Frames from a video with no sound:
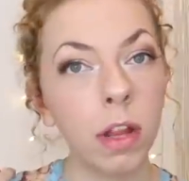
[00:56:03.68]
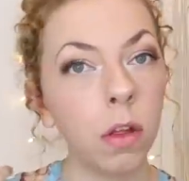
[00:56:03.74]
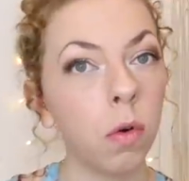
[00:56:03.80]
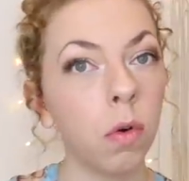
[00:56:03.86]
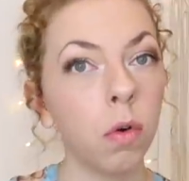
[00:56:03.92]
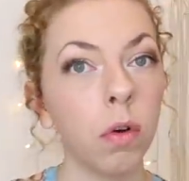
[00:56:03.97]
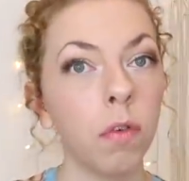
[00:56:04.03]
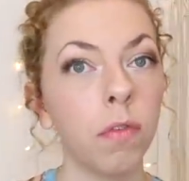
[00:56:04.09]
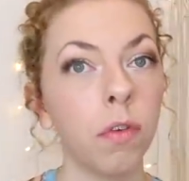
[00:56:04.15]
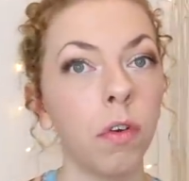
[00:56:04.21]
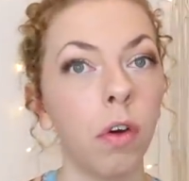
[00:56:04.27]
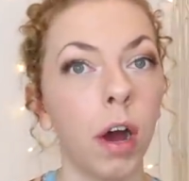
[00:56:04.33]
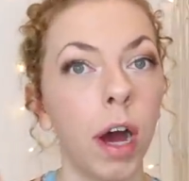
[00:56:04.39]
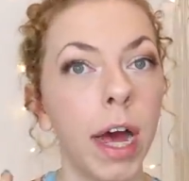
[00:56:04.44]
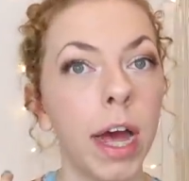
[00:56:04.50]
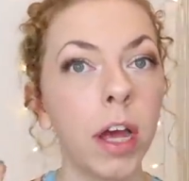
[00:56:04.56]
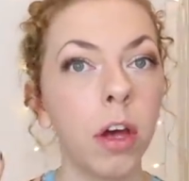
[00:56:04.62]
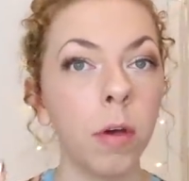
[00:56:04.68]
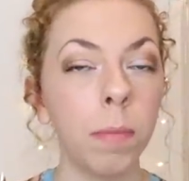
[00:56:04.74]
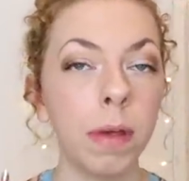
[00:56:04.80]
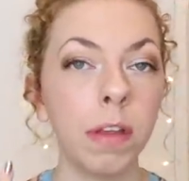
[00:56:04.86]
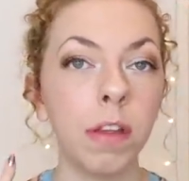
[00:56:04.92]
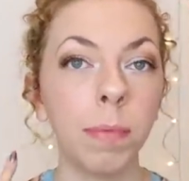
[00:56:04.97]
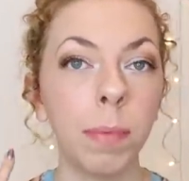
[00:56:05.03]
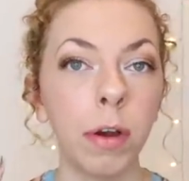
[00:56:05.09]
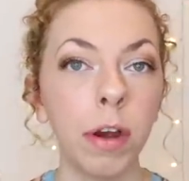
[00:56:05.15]
in the corner of your eye. It could
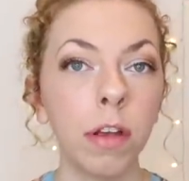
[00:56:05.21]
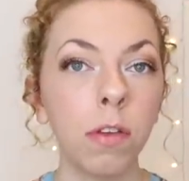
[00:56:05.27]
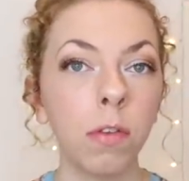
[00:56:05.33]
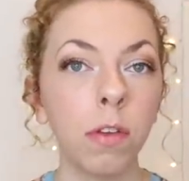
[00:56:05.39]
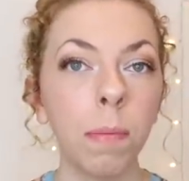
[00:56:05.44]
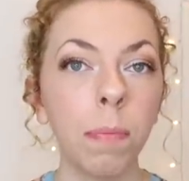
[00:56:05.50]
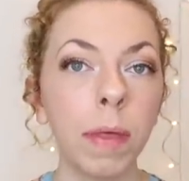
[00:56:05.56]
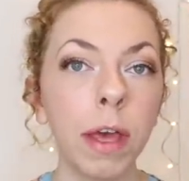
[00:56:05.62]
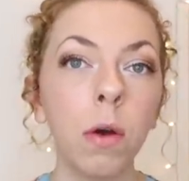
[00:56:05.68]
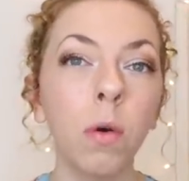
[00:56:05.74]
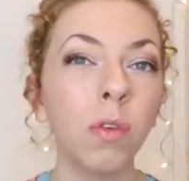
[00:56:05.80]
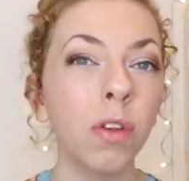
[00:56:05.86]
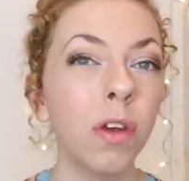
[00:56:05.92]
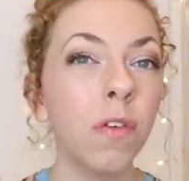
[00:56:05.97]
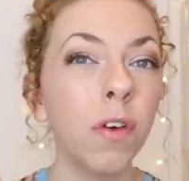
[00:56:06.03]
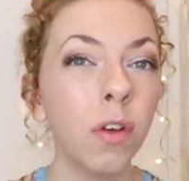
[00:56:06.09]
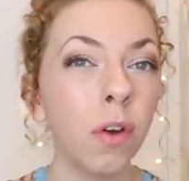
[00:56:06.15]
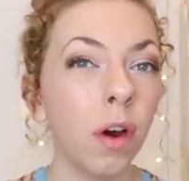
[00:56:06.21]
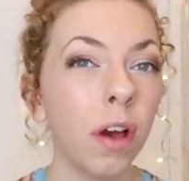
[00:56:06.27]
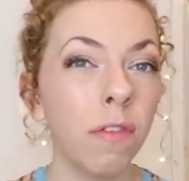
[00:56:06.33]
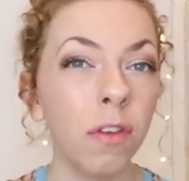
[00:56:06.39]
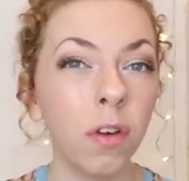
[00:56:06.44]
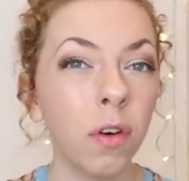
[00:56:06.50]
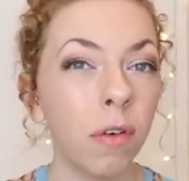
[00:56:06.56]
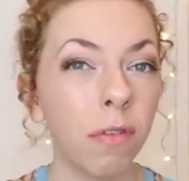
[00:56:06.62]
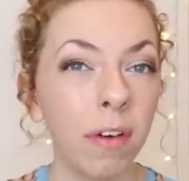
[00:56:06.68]
be spirits or something. Also, if you're not
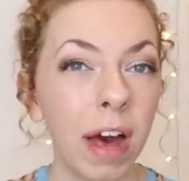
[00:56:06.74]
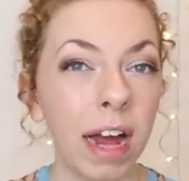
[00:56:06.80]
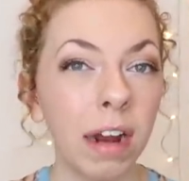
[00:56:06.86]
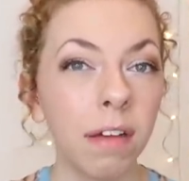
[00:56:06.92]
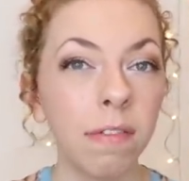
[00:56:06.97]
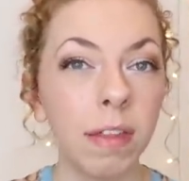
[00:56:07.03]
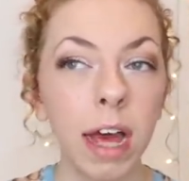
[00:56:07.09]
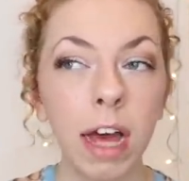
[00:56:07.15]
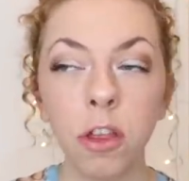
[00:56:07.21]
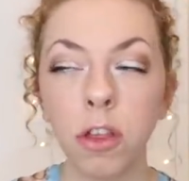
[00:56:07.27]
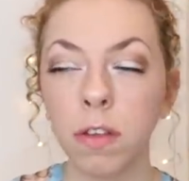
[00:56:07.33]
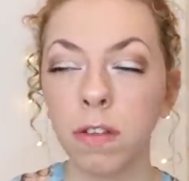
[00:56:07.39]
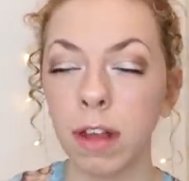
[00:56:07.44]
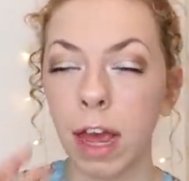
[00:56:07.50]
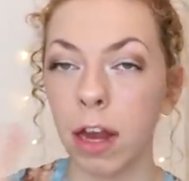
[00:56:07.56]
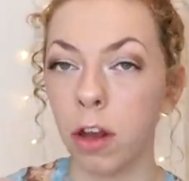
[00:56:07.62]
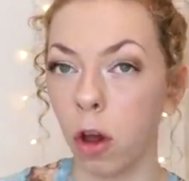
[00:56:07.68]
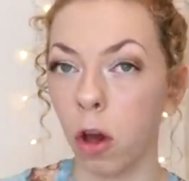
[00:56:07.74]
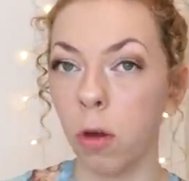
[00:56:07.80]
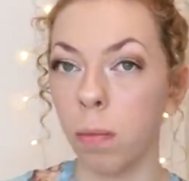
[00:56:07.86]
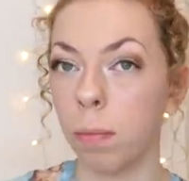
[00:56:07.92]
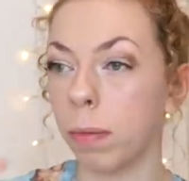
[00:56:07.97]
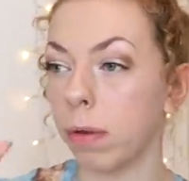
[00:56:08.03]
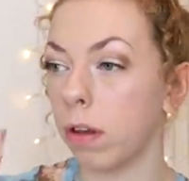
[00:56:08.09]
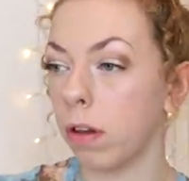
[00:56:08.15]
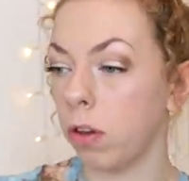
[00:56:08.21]
if you're not a fan of that, just say
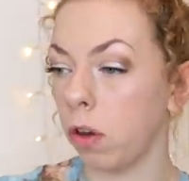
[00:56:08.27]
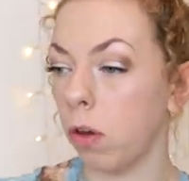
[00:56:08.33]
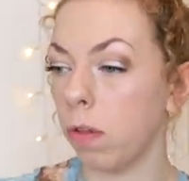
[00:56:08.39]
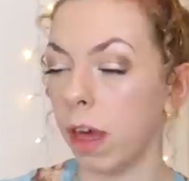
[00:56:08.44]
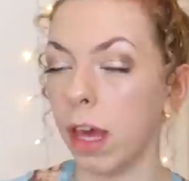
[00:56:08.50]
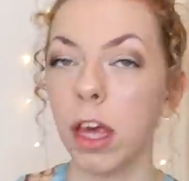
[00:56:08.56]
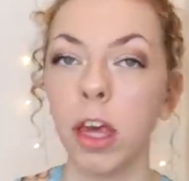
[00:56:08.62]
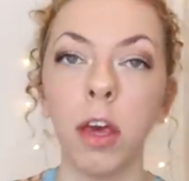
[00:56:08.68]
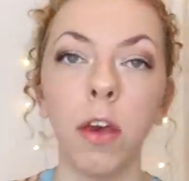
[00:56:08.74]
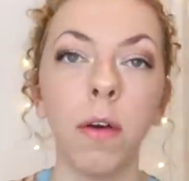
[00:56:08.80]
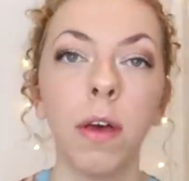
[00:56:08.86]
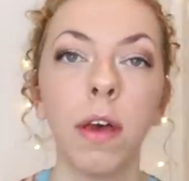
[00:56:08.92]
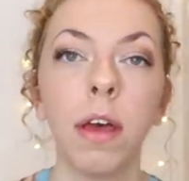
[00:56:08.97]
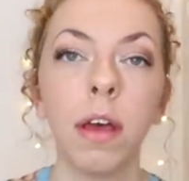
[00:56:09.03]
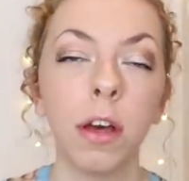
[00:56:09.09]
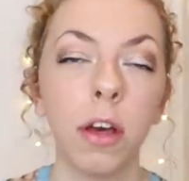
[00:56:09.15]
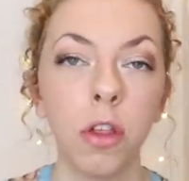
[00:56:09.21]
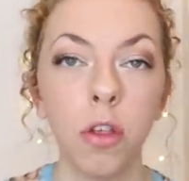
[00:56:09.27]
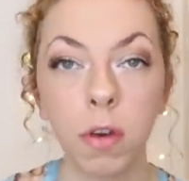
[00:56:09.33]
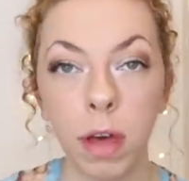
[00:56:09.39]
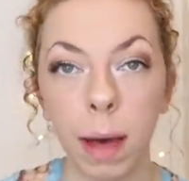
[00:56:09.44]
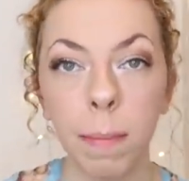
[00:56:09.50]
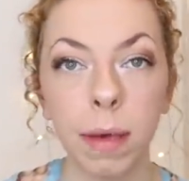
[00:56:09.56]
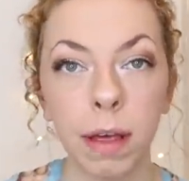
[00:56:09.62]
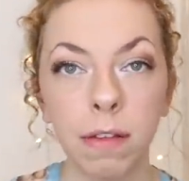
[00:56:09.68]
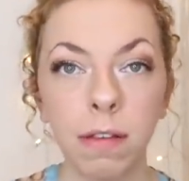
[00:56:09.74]
nope, no thank you, because you
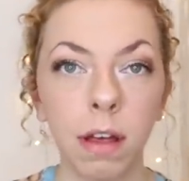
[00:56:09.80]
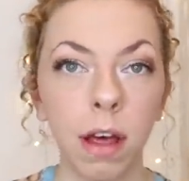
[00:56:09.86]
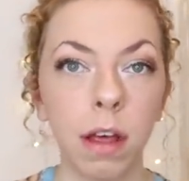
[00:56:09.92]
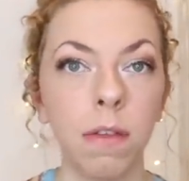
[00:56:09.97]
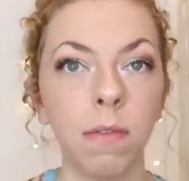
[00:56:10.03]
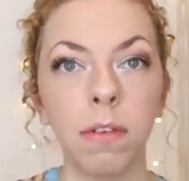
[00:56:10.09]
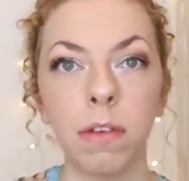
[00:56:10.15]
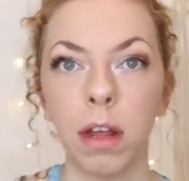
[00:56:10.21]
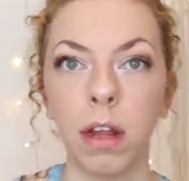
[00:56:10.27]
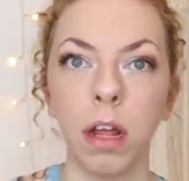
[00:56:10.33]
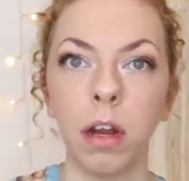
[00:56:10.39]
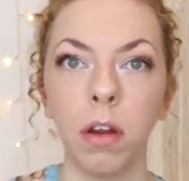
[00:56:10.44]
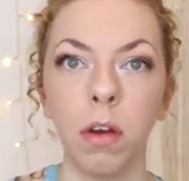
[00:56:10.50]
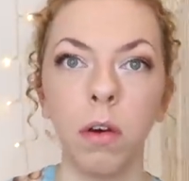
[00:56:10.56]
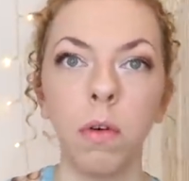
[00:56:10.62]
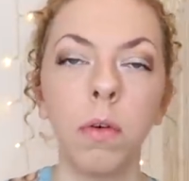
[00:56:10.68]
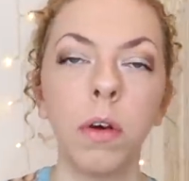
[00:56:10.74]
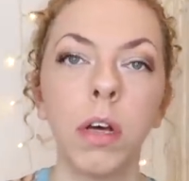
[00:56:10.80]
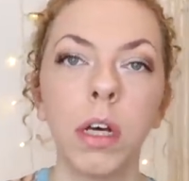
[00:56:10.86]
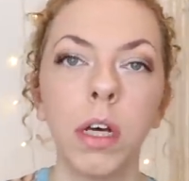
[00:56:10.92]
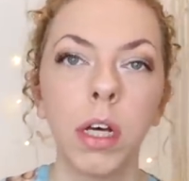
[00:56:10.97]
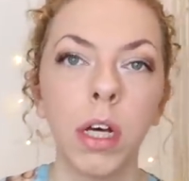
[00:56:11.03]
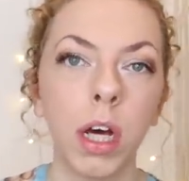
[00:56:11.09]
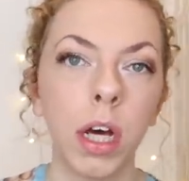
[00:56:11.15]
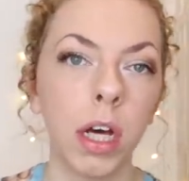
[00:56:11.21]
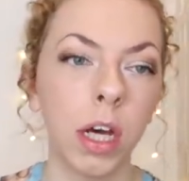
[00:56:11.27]
can be assertive and say like no,
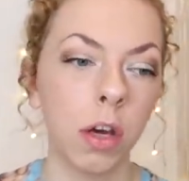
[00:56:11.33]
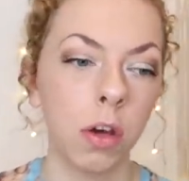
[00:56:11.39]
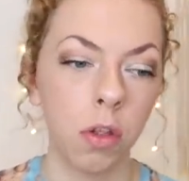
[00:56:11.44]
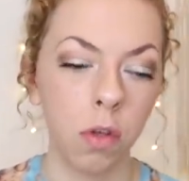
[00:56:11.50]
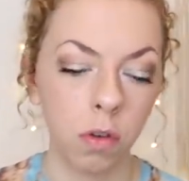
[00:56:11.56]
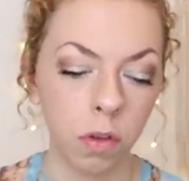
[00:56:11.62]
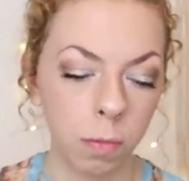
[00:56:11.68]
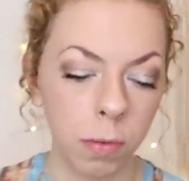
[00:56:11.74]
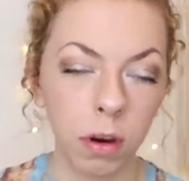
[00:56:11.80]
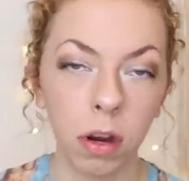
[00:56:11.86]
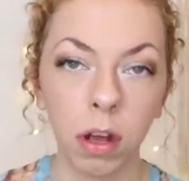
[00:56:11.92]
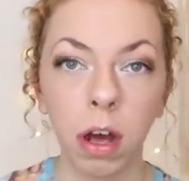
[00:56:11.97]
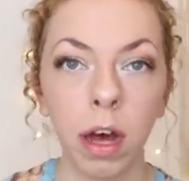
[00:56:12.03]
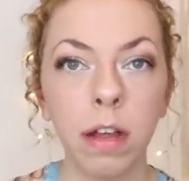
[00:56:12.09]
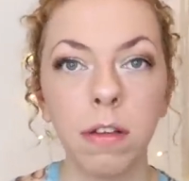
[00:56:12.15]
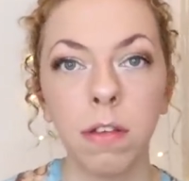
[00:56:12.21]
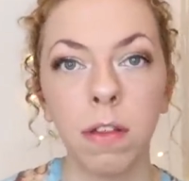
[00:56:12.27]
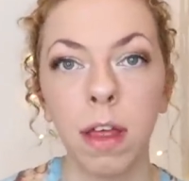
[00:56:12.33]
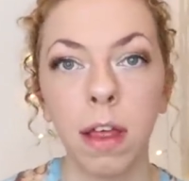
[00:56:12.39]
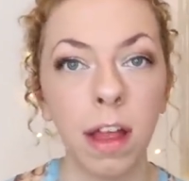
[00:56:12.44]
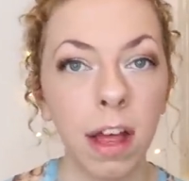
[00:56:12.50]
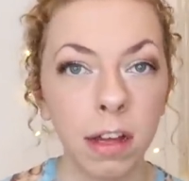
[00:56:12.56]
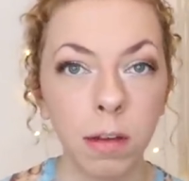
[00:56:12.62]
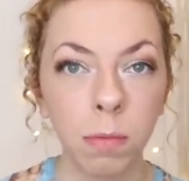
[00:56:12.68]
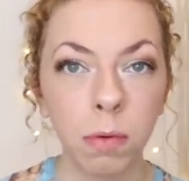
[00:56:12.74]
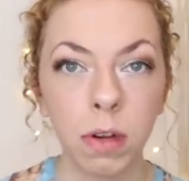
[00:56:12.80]
because uh, your spirit guides. So they're
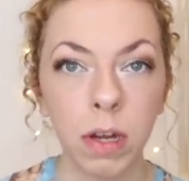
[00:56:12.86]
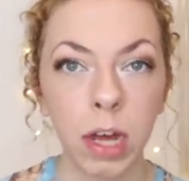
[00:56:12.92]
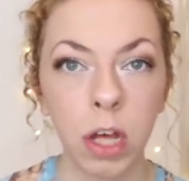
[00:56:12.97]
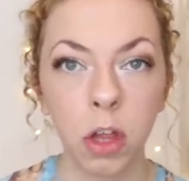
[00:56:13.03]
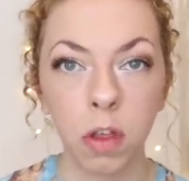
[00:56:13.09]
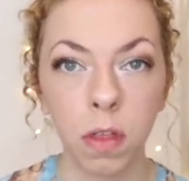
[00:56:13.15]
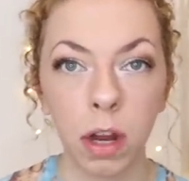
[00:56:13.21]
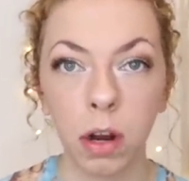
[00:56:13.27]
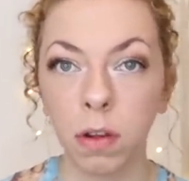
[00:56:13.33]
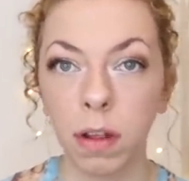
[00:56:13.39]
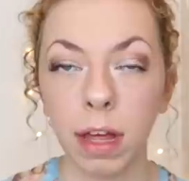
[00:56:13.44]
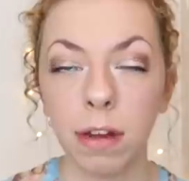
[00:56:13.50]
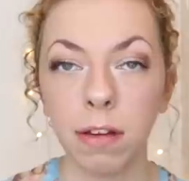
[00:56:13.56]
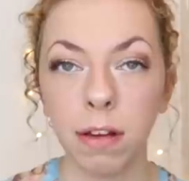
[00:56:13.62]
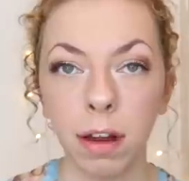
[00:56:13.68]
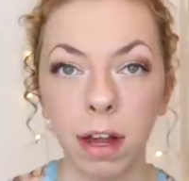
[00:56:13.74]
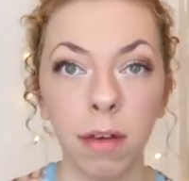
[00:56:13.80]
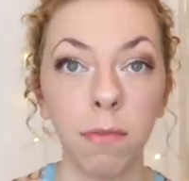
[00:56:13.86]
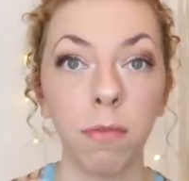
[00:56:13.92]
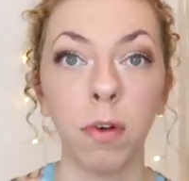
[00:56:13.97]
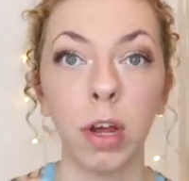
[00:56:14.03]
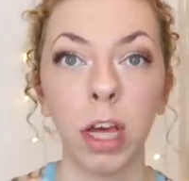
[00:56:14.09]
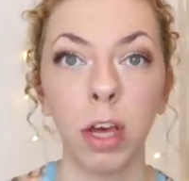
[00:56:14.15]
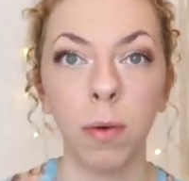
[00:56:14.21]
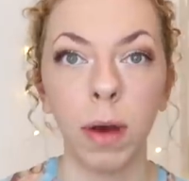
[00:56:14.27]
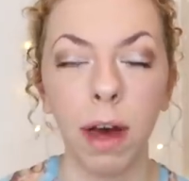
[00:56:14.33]
there to protect you. They're not there to like
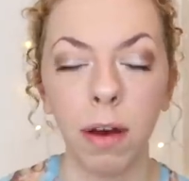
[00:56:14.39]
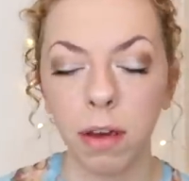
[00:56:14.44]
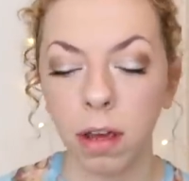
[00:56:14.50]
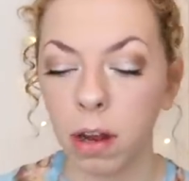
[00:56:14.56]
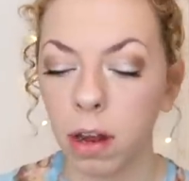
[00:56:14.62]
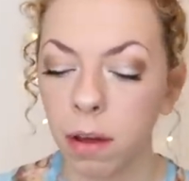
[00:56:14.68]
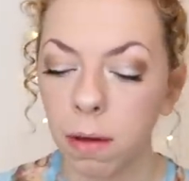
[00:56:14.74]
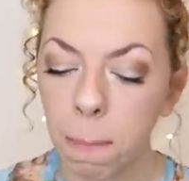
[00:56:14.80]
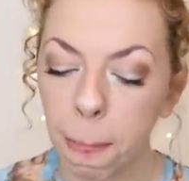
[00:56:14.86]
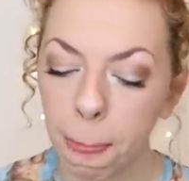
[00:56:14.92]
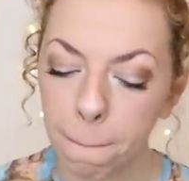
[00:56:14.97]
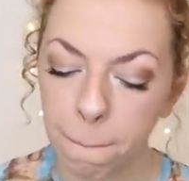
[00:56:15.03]
freak you out. You know.